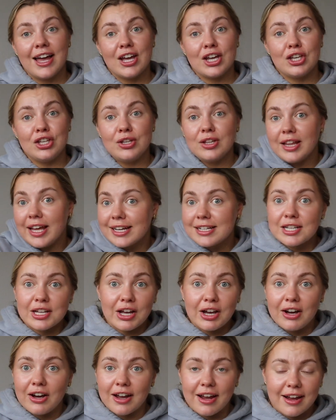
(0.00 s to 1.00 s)
you like to
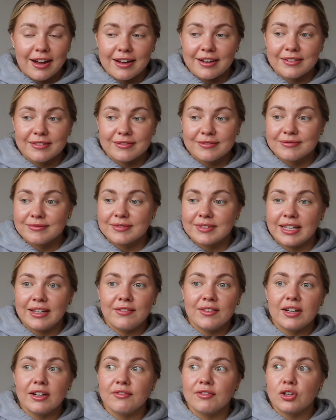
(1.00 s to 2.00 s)
cook.
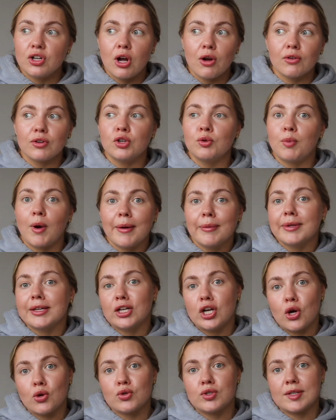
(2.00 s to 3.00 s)
Even if you don't, you probably
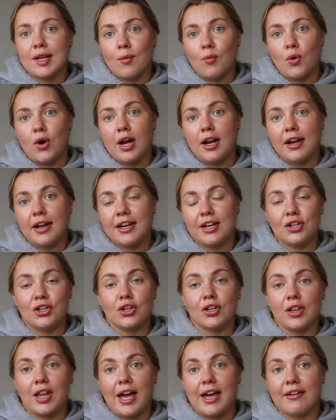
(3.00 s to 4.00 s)
know someone in
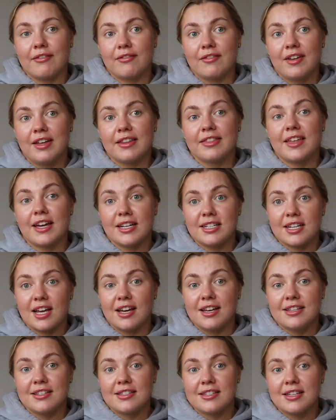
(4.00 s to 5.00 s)
your life that
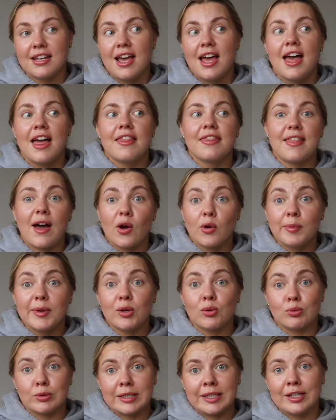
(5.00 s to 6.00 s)
does. That would
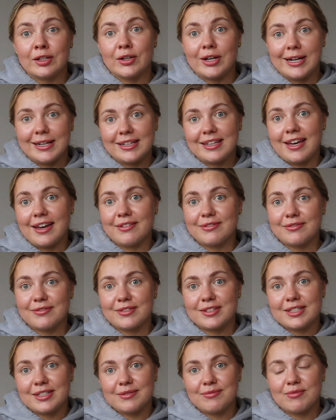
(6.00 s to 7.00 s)
be a really great
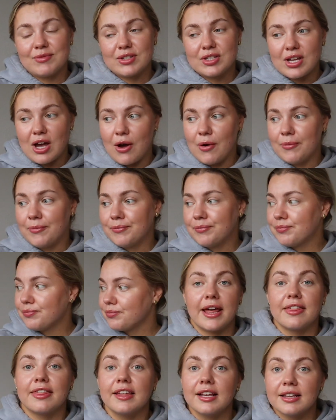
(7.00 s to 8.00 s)
gift. So
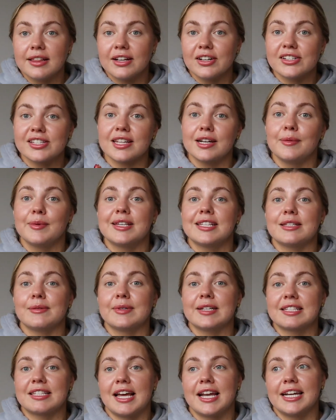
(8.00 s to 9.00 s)
I think there's going to be some
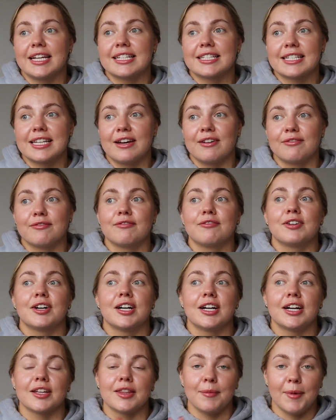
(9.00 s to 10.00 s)
exciting stuff
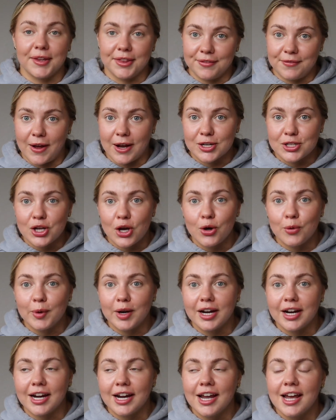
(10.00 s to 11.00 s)
for the month of
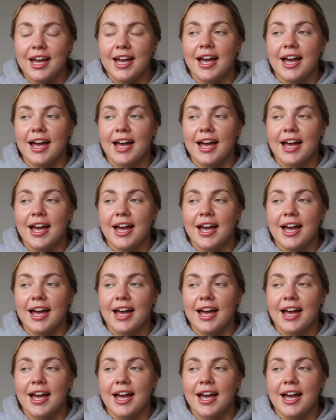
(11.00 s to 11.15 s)
October